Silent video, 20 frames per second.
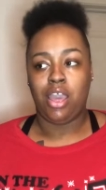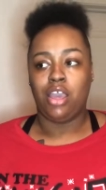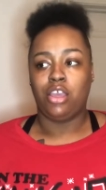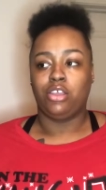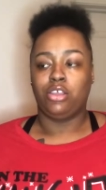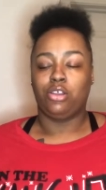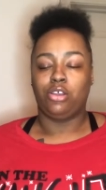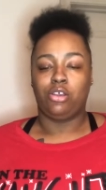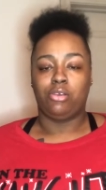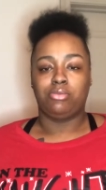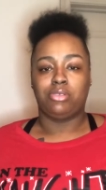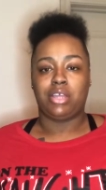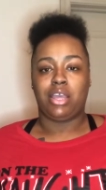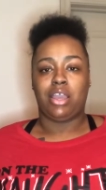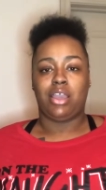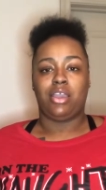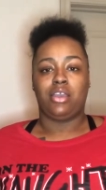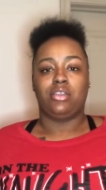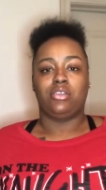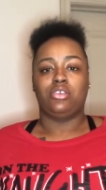you know what i'm
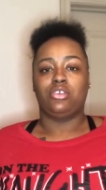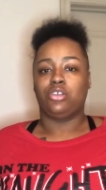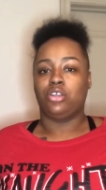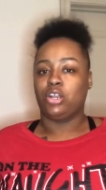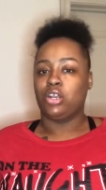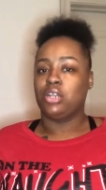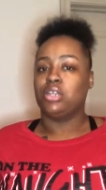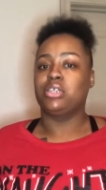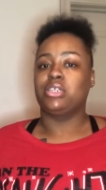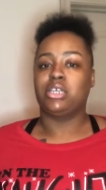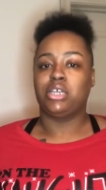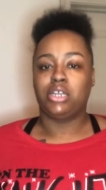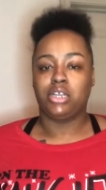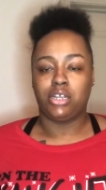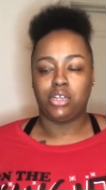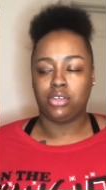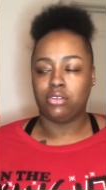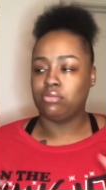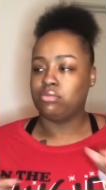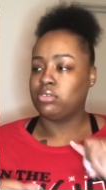saying your girl is
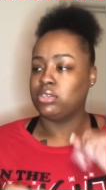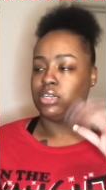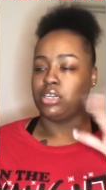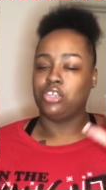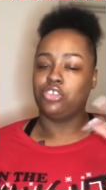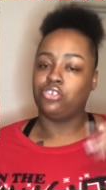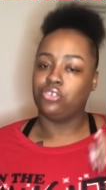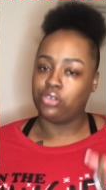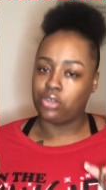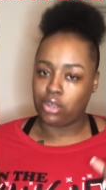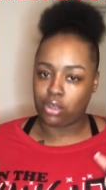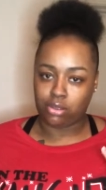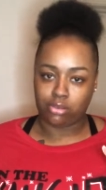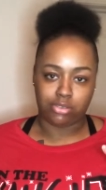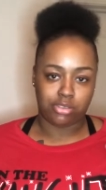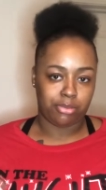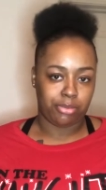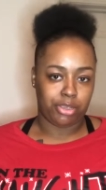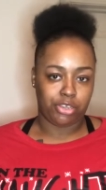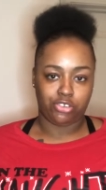here to let you know
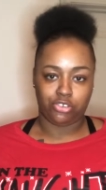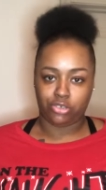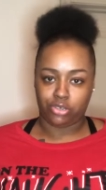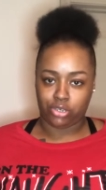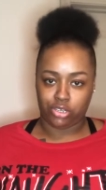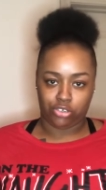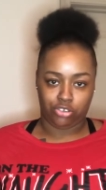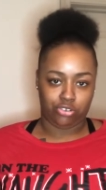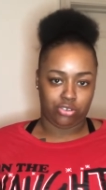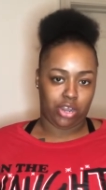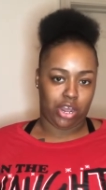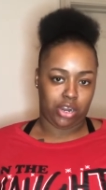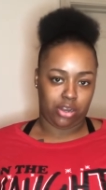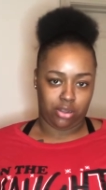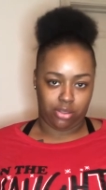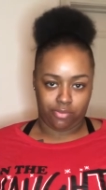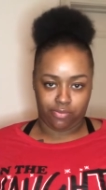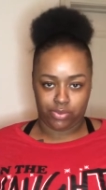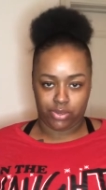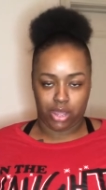to make sure that you're not
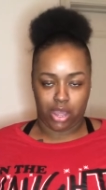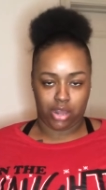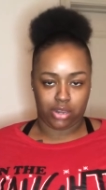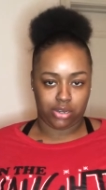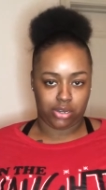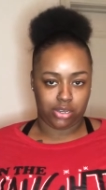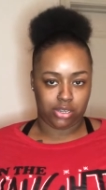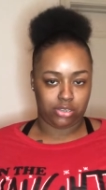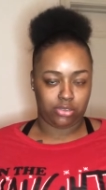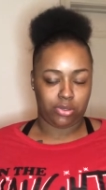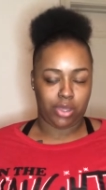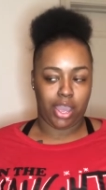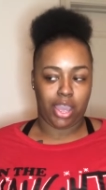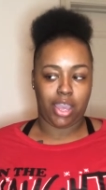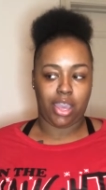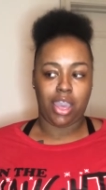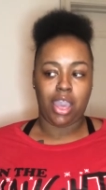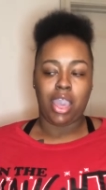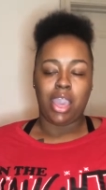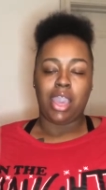alone for the holidays okay